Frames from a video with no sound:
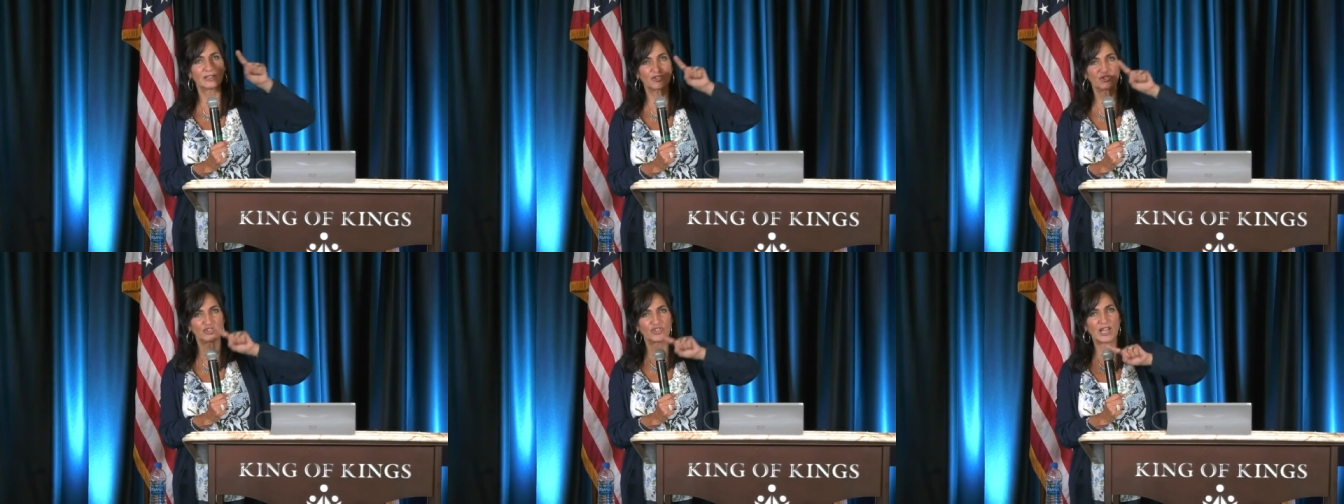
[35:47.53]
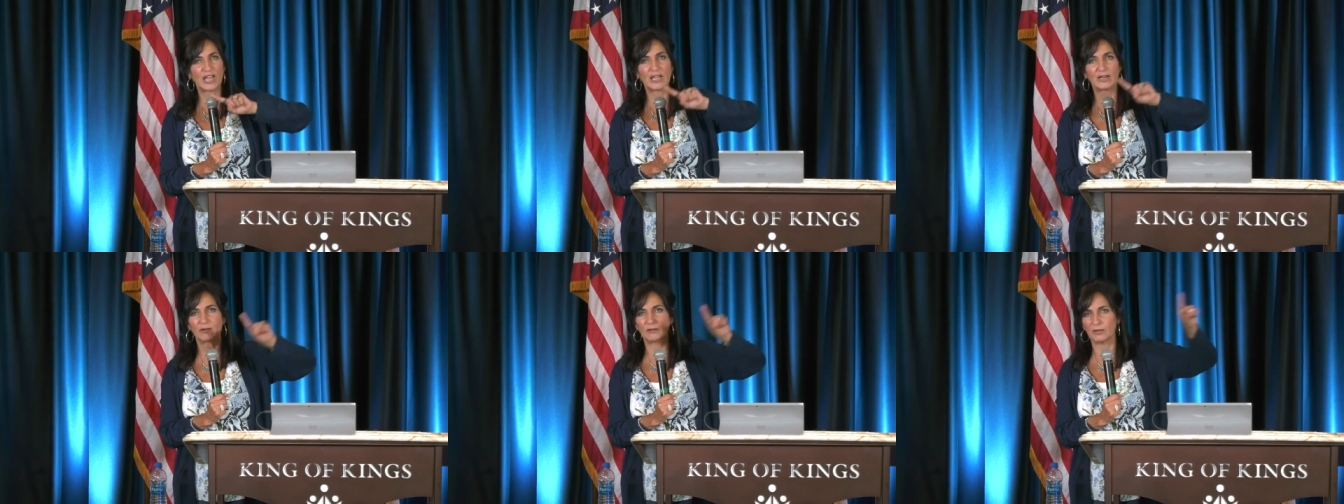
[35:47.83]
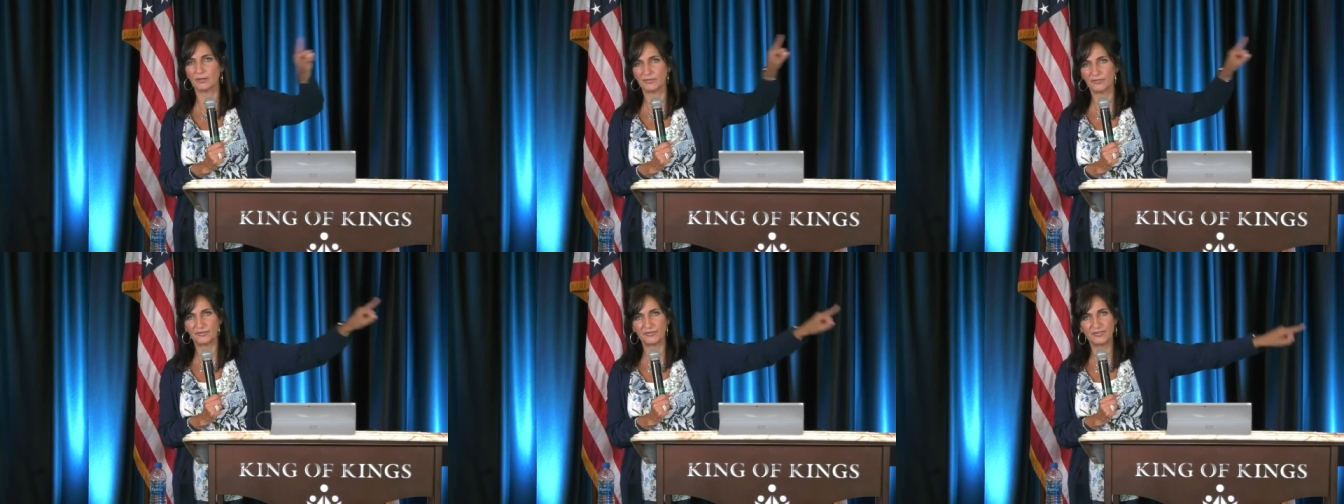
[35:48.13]
not the
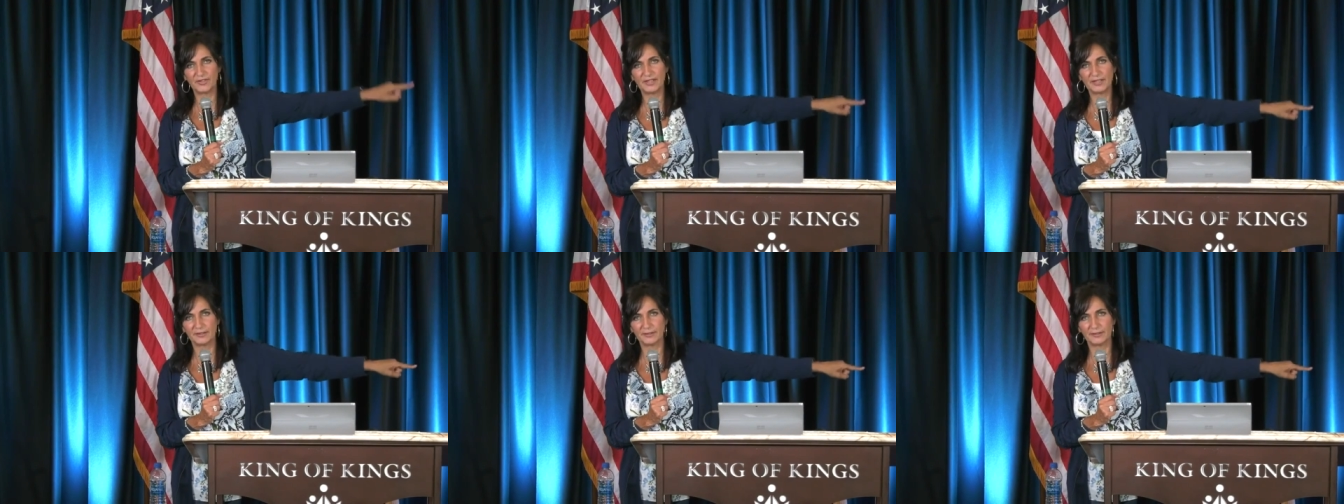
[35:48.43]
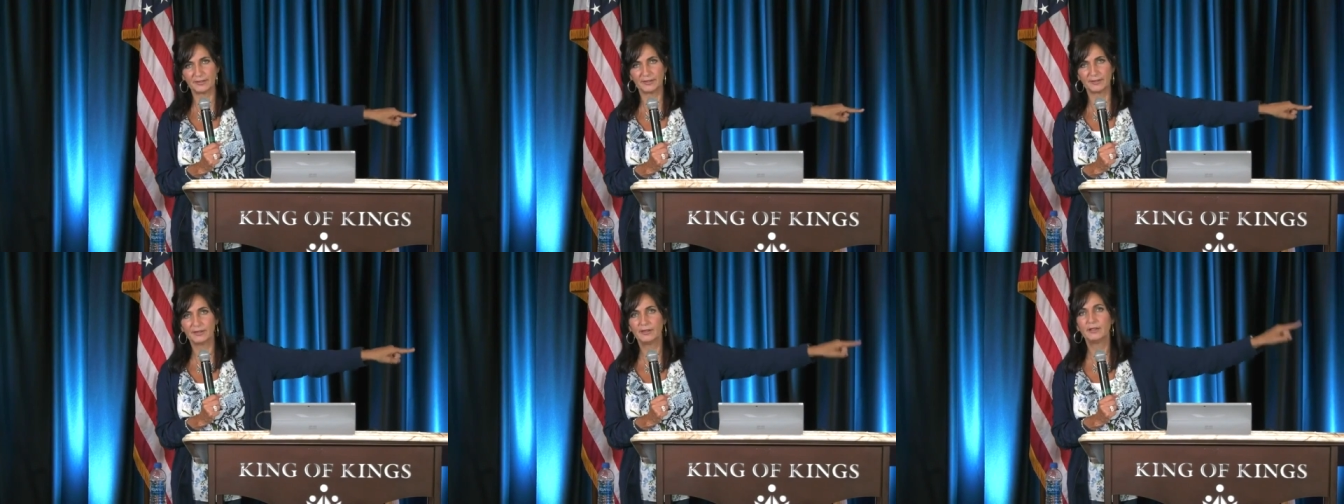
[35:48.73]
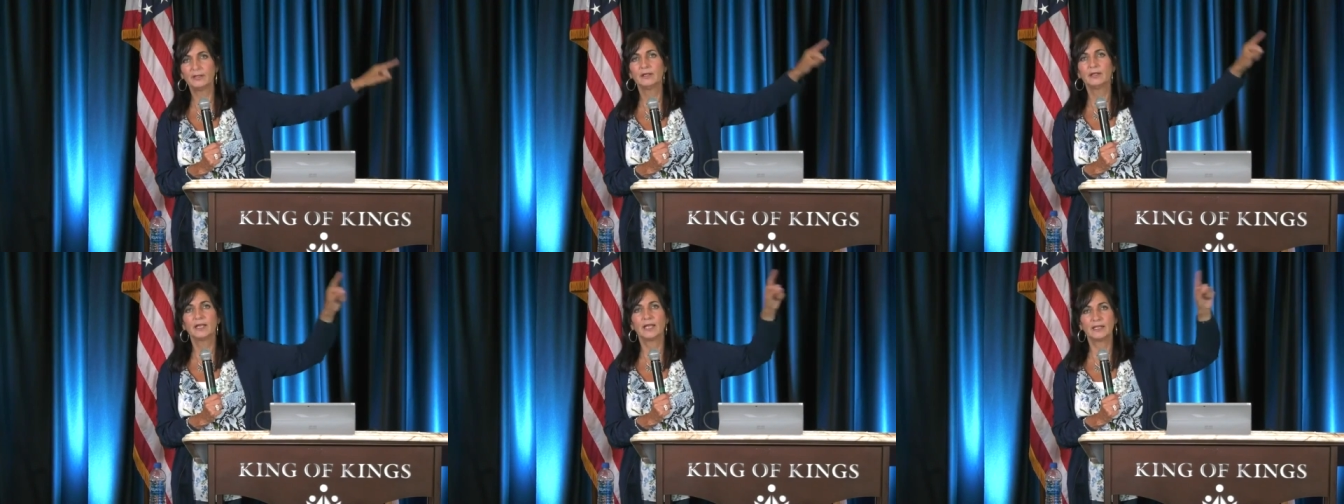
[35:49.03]
shadow of
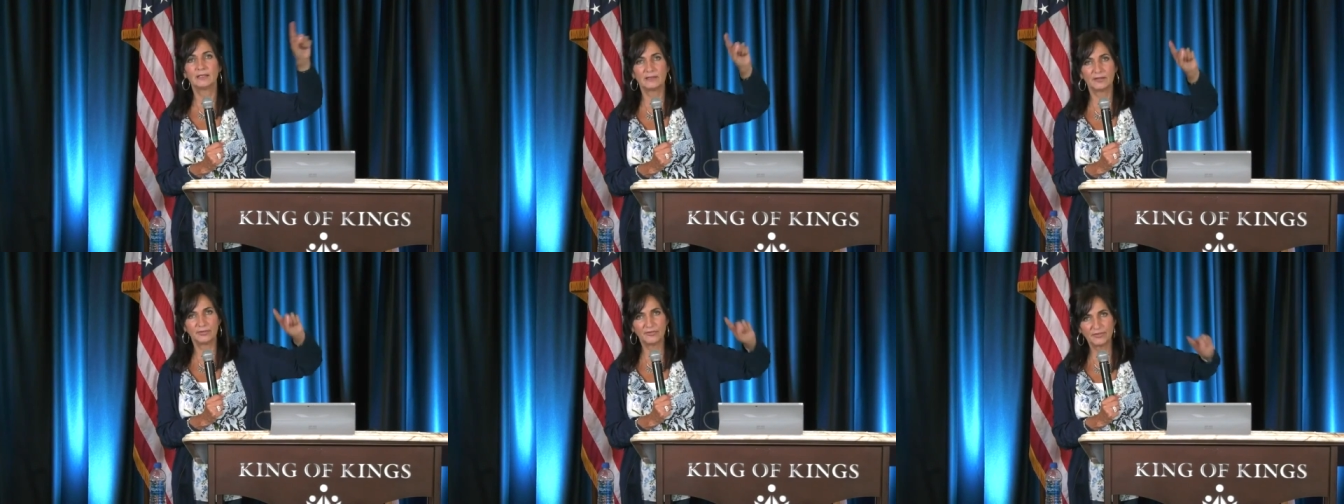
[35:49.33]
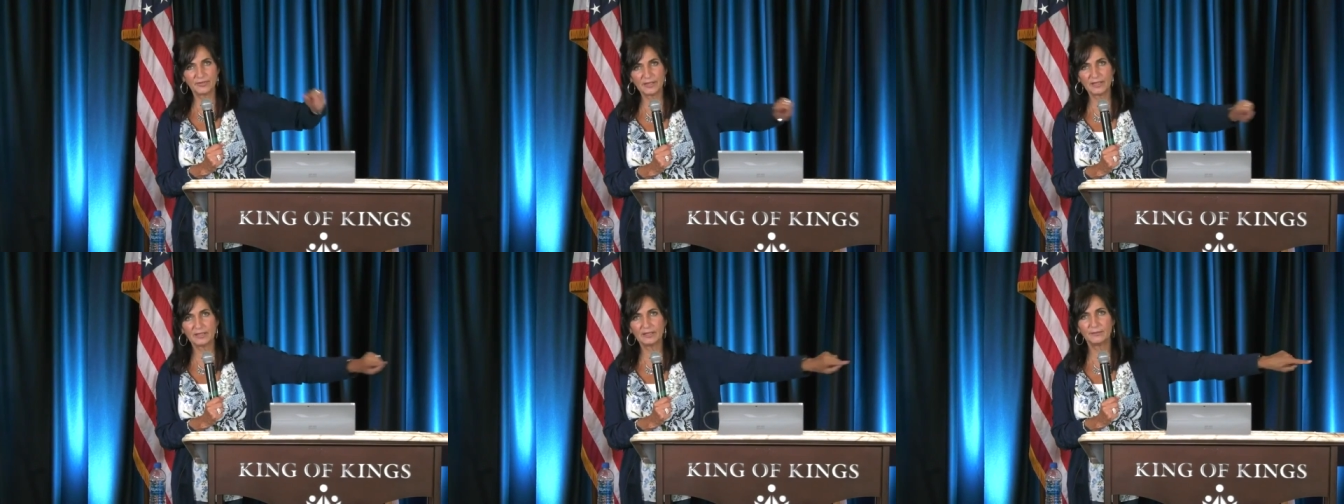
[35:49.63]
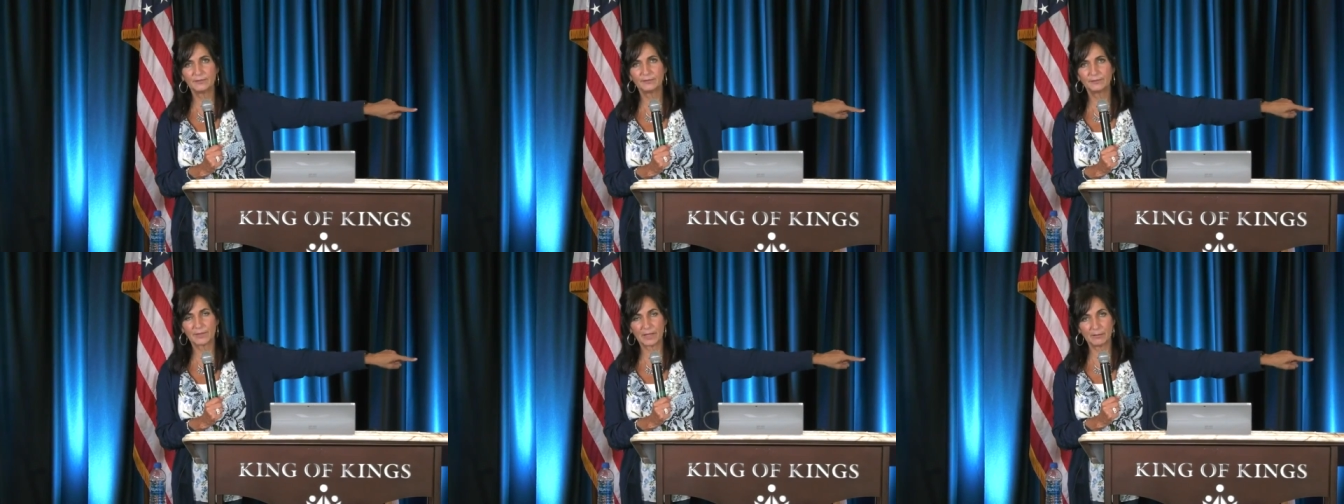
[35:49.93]
fear and
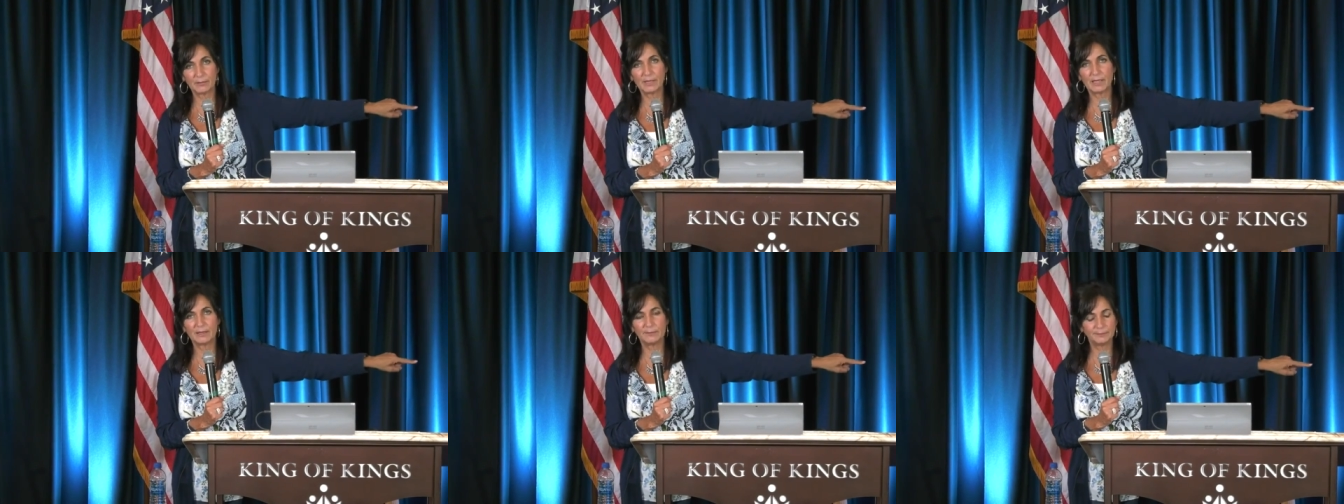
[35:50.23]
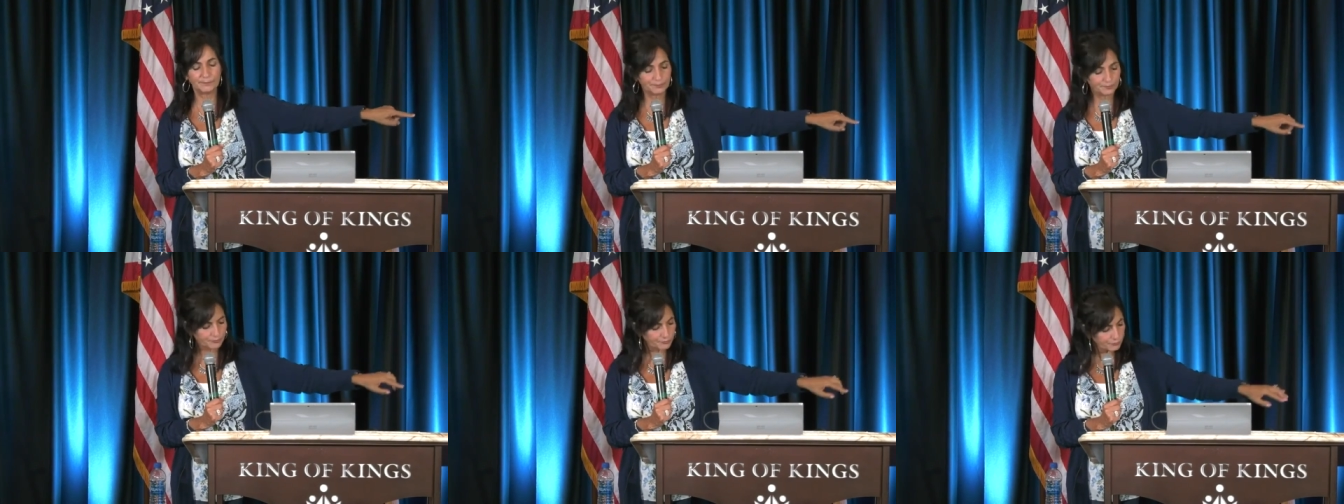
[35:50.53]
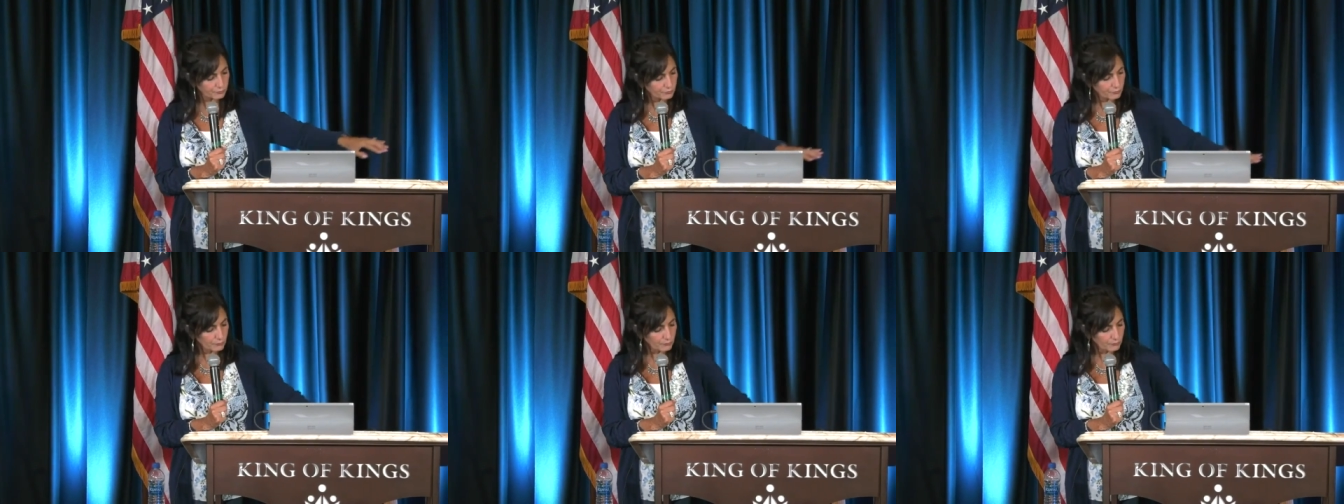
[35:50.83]
defeat. Amen?